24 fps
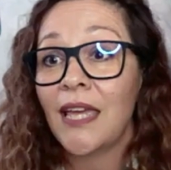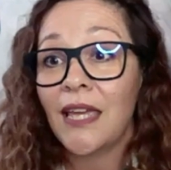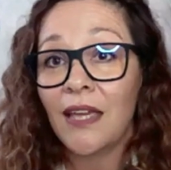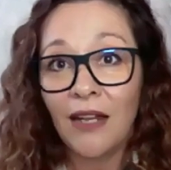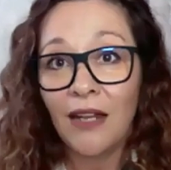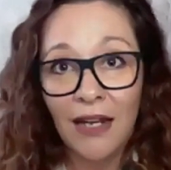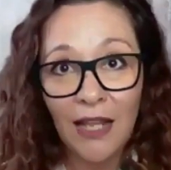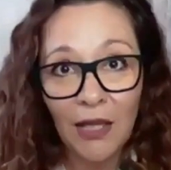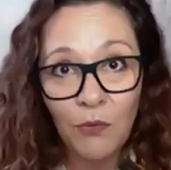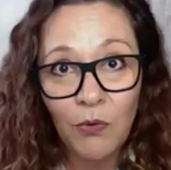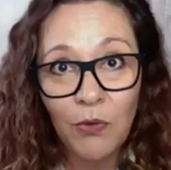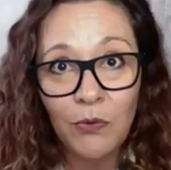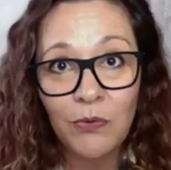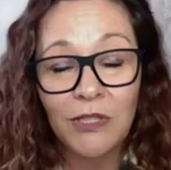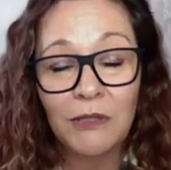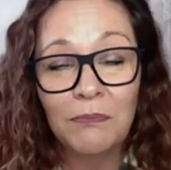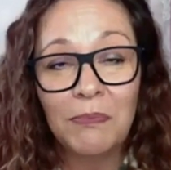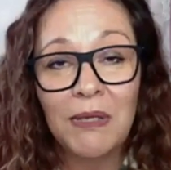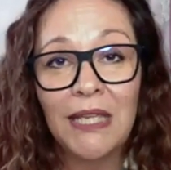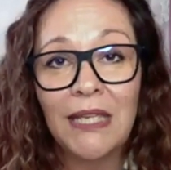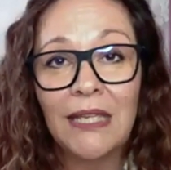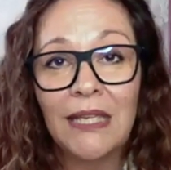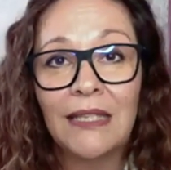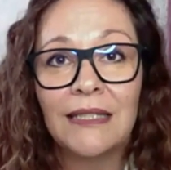Like we were
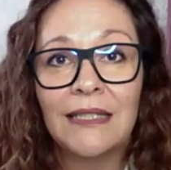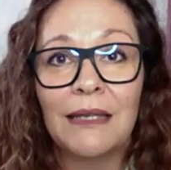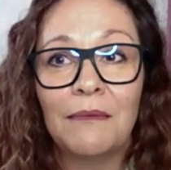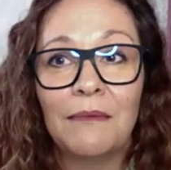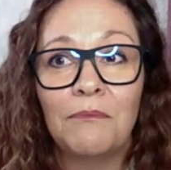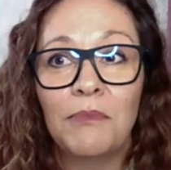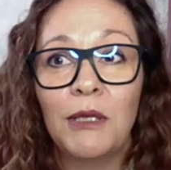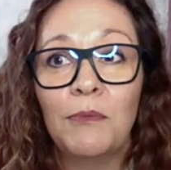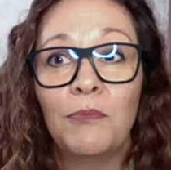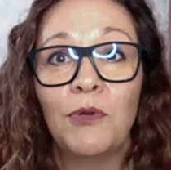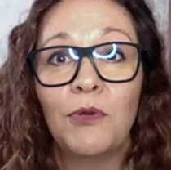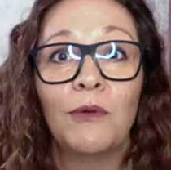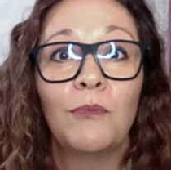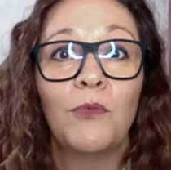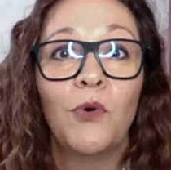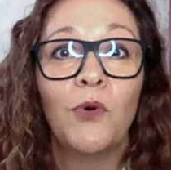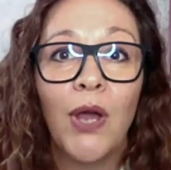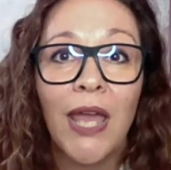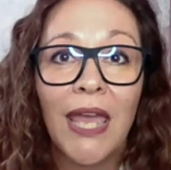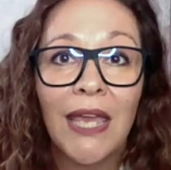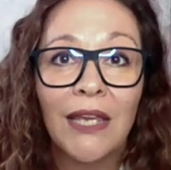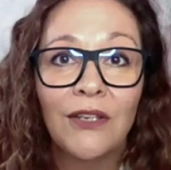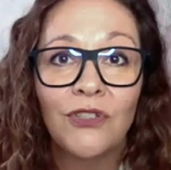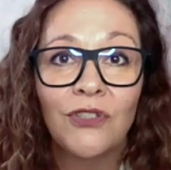speaking, some people are more
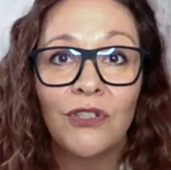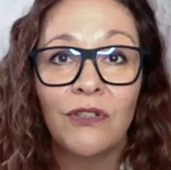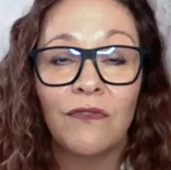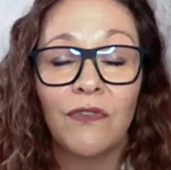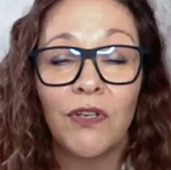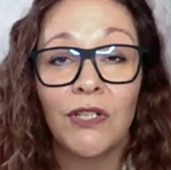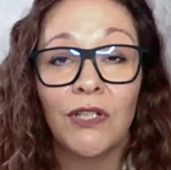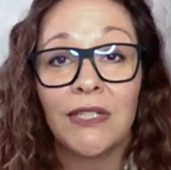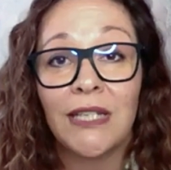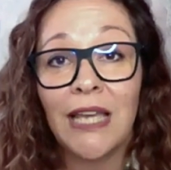extrovert.